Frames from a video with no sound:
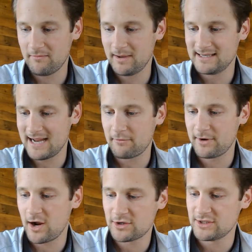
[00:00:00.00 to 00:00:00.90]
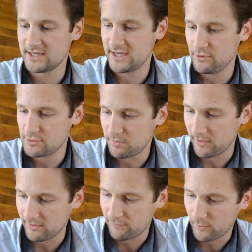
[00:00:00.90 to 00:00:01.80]
But debt reduction is a huge part
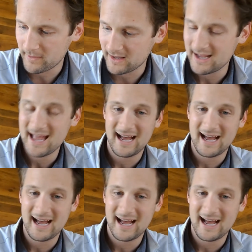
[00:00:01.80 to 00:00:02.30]
of the formula.